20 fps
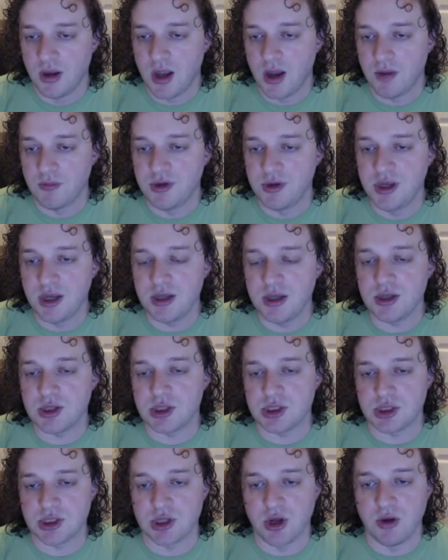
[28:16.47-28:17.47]
And we didn't
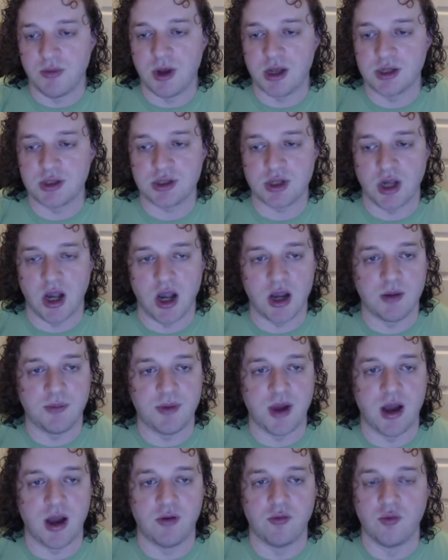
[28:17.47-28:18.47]
so much talk
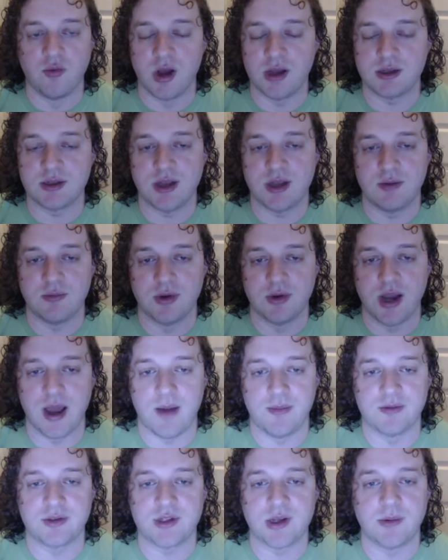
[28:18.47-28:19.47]
about what would
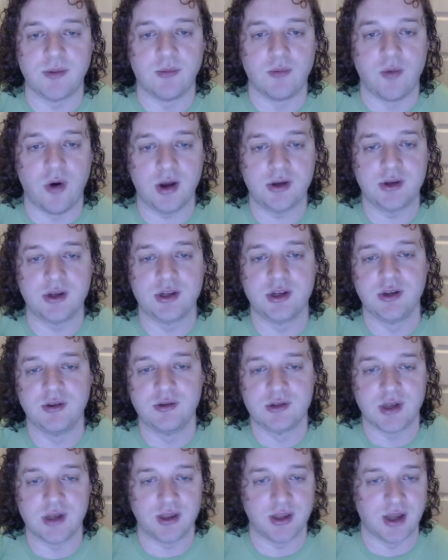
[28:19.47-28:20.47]
happen if someone wanted to do
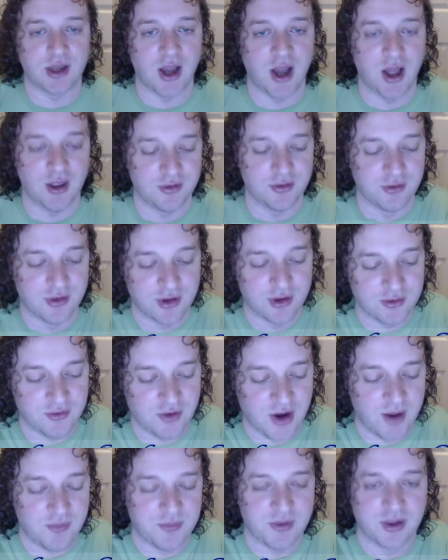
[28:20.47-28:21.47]
something other than
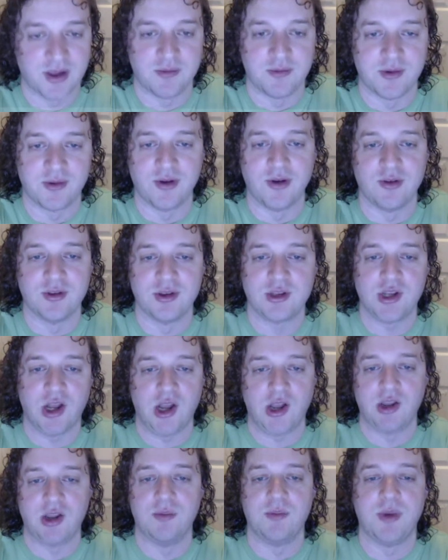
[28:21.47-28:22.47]
grappling. We were only
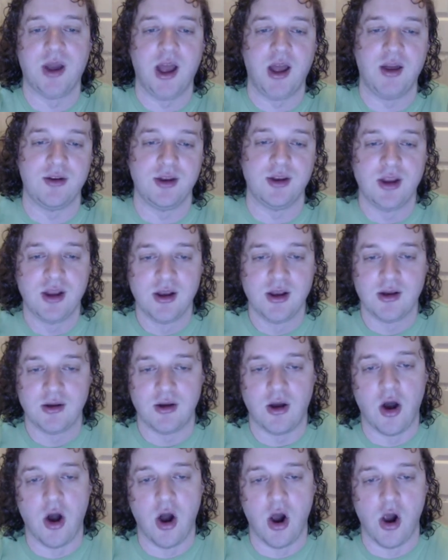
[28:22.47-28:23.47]
talking about
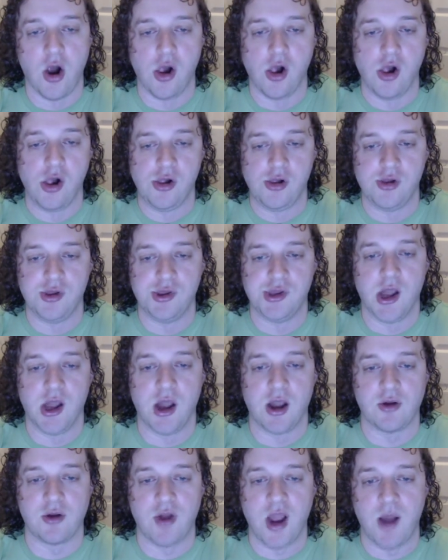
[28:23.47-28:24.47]
all
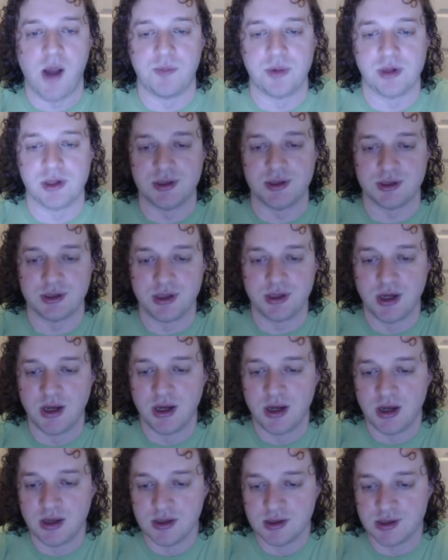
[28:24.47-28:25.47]
the grapples.
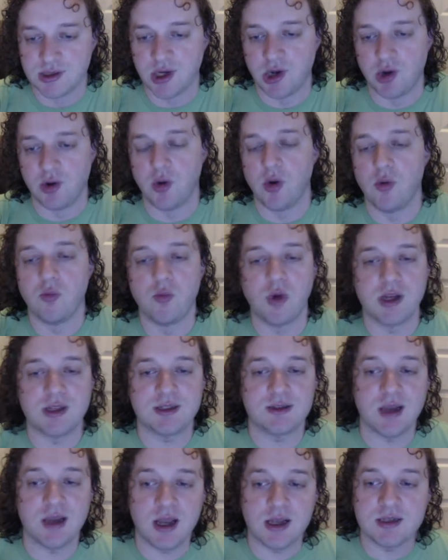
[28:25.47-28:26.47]
So what it
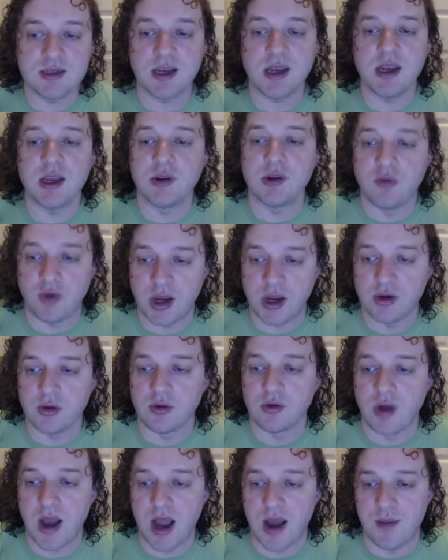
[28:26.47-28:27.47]
says in Greater
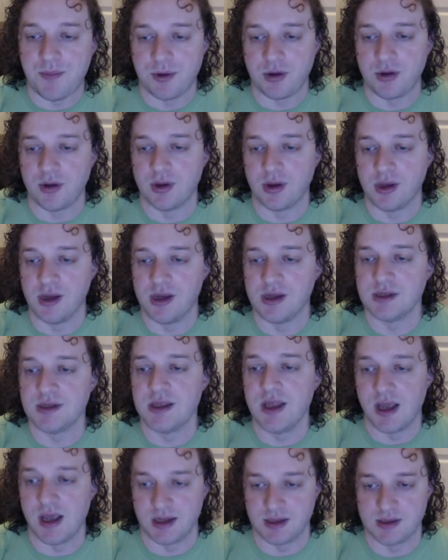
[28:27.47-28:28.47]
Grapple is
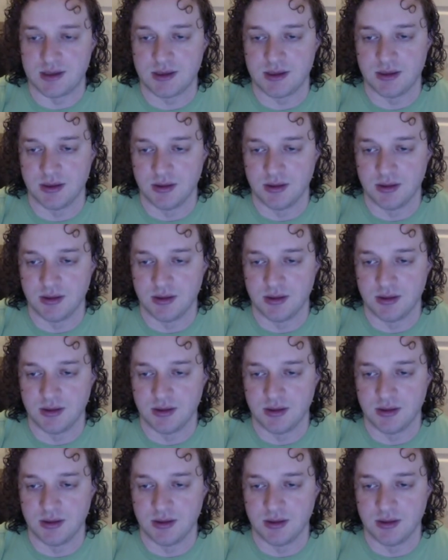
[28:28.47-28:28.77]
this.